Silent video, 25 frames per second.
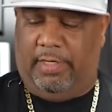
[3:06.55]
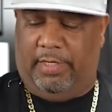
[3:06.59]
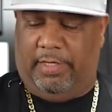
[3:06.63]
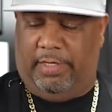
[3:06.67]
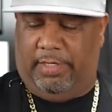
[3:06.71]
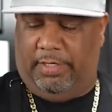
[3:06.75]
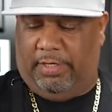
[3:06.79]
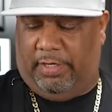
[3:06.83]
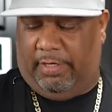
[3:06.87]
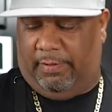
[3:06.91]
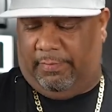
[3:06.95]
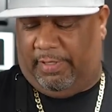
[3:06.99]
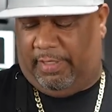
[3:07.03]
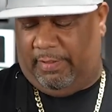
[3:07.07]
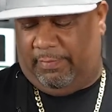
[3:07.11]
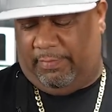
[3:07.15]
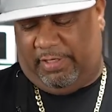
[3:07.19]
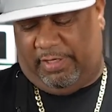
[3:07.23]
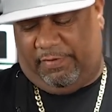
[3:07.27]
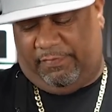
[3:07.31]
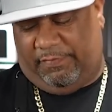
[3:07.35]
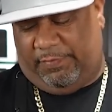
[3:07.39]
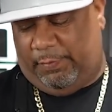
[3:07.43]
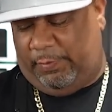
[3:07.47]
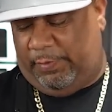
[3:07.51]

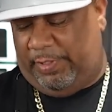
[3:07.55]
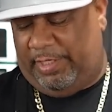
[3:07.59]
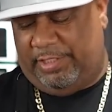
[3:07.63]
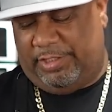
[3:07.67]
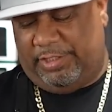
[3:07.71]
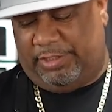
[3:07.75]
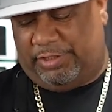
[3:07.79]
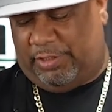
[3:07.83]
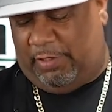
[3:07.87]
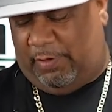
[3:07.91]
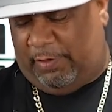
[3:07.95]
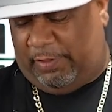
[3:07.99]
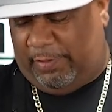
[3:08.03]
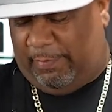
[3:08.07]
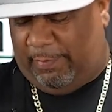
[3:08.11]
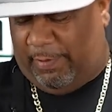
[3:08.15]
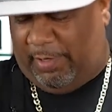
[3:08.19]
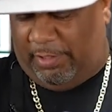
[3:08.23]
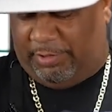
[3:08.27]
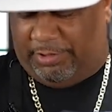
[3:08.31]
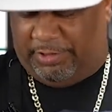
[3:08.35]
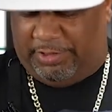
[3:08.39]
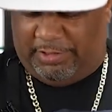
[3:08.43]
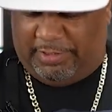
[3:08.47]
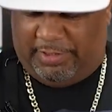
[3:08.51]
But if we just talking
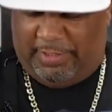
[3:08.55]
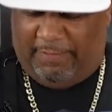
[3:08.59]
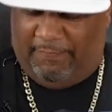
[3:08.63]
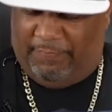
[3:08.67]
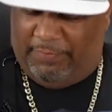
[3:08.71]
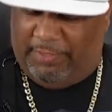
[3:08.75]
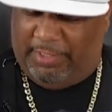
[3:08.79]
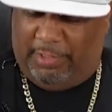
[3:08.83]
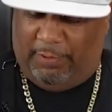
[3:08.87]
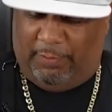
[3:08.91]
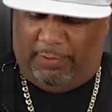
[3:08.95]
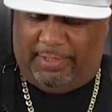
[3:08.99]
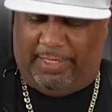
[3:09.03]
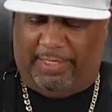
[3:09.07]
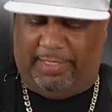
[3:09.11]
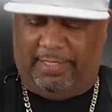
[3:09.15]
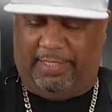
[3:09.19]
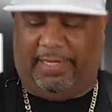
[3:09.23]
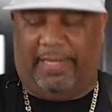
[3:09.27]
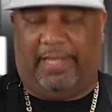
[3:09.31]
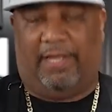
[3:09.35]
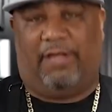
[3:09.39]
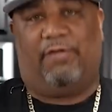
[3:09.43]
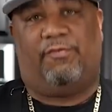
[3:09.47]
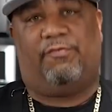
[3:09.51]
about just,
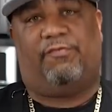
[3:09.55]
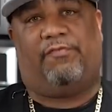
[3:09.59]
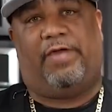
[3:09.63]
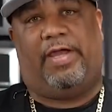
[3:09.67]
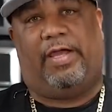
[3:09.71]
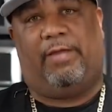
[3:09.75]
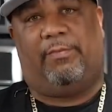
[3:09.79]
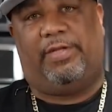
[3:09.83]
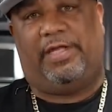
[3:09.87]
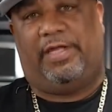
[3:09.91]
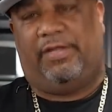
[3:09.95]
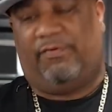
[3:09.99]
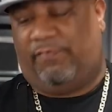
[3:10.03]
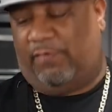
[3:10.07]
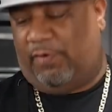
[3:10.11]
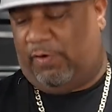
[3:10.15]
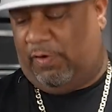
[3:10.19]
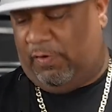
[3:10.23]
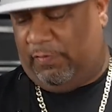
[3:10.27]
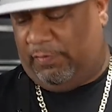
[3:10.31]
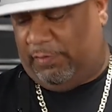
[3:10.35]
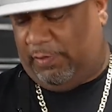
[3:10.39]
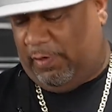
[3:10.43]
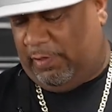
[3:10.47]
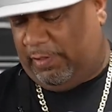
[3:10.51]
getting down, family
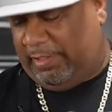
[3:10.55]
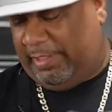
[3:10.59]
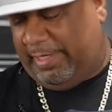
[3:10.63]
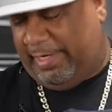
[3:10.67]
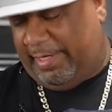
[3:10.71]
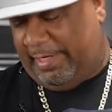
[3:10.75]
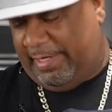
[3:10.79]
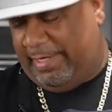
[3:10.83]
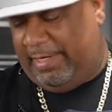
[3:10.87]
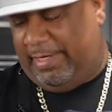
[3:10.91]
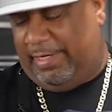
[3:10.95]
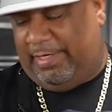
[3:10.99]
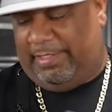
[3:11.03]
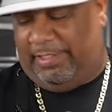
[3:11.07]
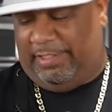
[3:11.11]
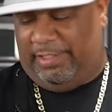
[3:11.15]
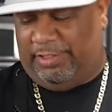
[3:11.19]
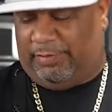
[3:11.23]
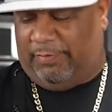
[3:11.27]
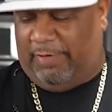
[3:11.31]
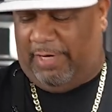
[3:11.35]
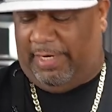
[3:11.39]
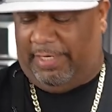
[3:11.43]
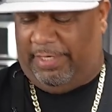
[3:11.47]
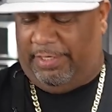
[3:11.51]
involved, all of that,
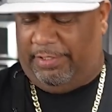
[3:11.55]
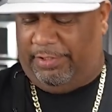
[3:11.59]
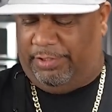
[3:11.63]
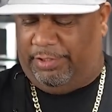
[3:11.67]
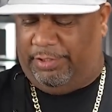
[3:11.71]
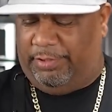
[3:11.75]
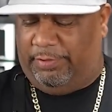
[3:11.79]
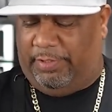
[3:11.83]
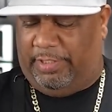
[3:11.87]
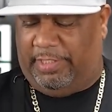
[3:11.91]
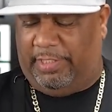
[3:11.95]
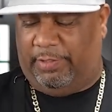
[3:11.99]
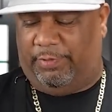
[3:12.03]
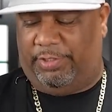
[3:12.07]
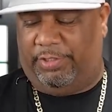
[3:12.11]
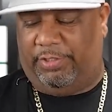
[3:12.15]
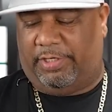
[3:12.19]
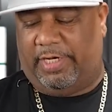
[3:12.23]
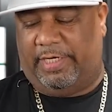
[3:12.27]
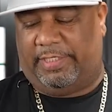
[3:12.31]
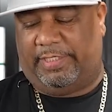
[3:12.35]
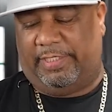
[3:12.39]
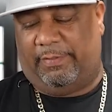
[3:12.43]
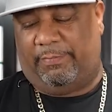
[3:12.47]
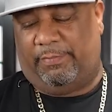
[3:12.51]
this right here do it. And then when you
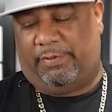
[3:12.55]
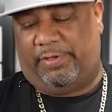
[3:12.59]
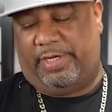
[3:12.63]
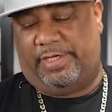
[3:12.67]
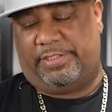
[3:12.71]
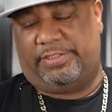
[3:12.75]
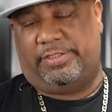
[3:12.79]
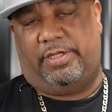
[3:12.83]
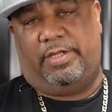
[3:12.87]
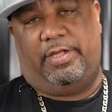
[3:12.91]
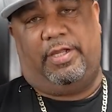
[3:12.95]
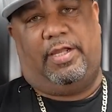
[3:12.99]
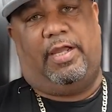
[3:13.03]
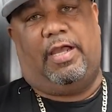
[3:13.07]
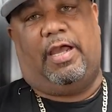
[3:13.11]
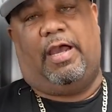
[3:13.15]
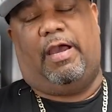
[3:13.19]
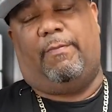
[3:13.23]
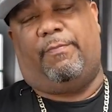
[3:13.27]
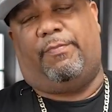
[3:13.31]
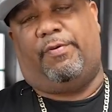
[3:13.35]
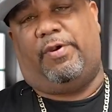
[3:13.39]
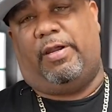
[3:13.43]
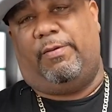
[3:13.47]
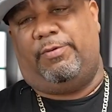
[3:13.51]
cut that breast,
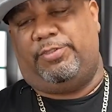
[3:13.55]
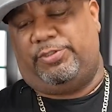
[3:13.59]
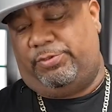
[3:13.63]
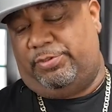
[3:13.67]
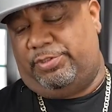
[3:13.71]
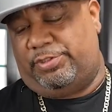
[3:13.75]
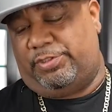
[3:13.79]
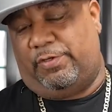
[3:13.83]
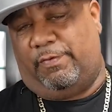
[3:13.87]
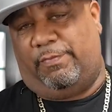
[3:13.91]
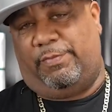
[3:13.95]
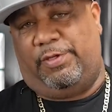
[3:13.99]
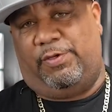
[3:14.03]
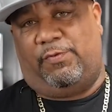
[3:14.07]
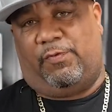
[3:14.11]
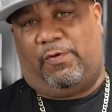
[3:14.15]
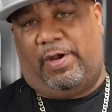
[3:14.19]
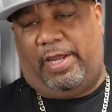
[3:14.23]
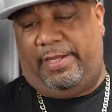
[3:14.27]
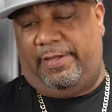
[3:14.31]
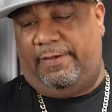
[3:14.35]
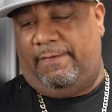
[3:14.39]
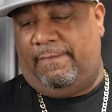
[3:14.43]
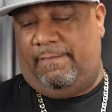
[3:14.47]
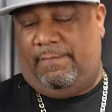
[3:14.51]
I promise you it's gonna be
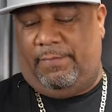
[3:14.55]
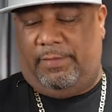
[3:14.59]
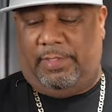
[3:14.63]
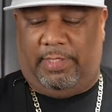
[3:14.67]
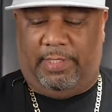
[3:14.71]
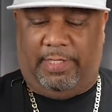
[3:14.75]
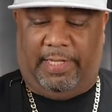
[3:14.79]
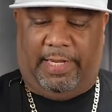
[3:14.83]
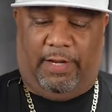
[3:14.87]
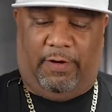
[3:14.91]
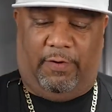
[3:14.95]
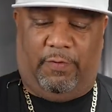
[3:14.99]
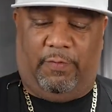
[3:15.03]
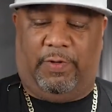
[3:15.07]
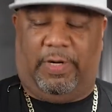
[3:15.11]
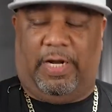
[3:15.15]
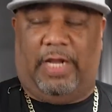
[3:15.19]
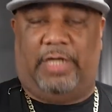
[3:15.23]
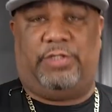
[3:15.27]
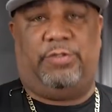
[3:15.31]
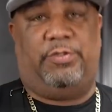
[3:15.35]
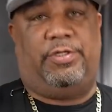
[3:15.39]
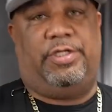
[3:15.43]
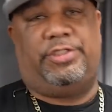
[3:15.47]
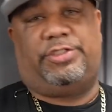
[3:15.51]
right. Now, when
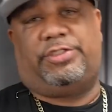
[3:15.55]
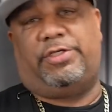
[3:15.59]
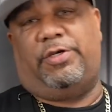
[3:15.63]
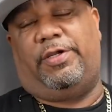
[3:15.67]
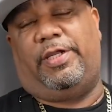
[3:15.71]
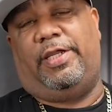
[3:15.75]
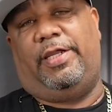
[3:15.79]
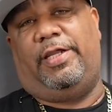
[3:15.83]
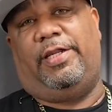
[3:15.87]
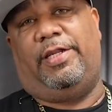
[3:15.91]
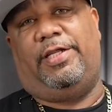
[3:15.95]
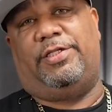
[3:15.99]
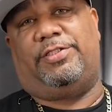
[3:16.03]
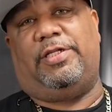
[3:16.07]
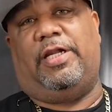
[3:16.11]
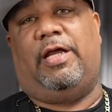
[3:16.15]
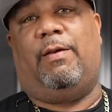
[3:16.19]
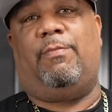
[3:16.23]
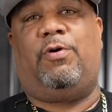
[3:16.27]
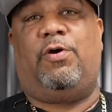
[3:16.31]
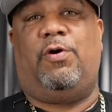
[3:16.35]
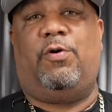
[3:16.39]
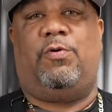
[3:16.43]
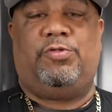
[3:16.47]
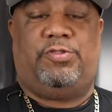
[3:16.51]
I do this turkey, listen,
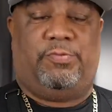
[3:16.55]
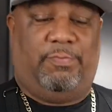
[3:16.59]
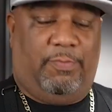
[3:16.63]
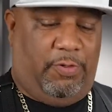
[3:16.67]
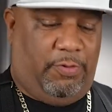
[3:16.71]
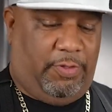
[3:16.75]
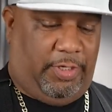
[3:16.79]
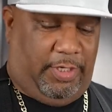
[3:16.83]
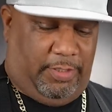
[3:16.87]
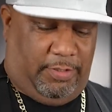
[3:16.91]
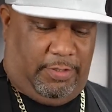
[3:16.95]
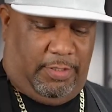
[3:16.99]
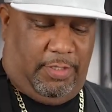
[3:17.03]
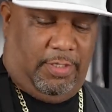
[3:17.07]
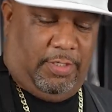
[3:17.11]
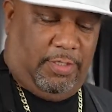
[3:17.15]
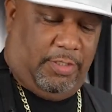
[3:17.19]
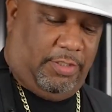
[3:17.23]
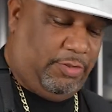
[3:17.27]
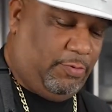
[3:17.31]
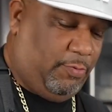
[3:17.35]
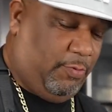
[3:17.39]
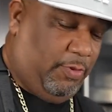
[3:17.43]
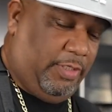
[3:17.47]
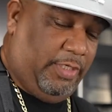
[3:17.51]
I'm gonna smoke it.
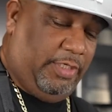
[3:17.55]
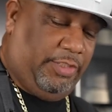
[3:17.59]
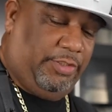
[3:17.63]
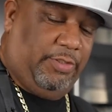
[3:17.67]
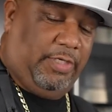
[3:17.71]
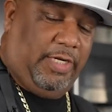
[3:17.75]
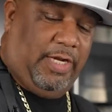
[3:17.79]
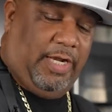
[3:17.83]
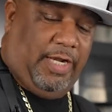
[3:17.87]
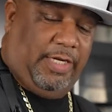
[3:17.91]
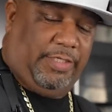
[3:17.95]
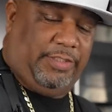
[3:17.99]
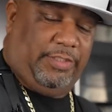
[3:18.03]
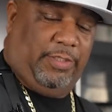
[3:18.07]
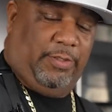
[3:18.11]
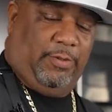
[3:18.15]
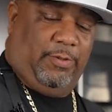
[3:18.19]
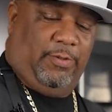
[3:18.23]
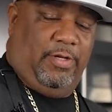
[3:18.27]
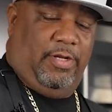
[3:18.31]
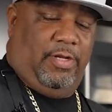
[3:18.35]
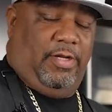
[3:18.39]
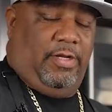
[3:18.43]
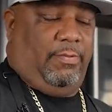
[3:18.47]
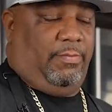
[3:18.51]
Just wanna let you guys
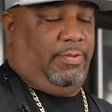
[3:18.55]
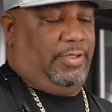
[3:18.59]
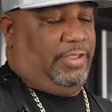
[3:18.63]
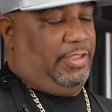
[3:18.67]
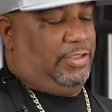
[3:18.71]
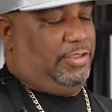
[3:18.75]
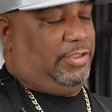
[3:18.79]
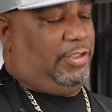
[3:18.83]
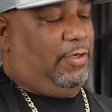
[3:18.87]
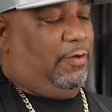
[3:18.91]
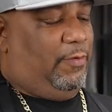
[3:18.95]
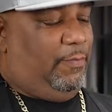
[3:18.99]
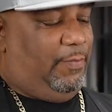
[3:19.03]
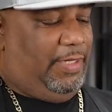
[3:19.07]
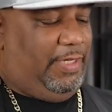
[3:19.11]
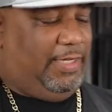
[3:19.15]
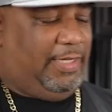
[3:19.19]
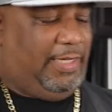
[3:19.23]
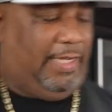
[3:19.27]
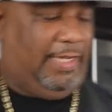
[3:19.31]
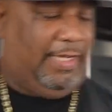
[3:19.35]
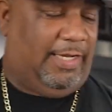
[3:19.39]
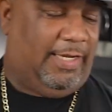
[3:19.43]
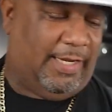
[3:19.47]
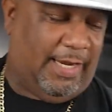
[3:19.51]
know. But this is gonna be
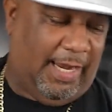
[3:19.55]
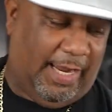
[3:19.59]
key.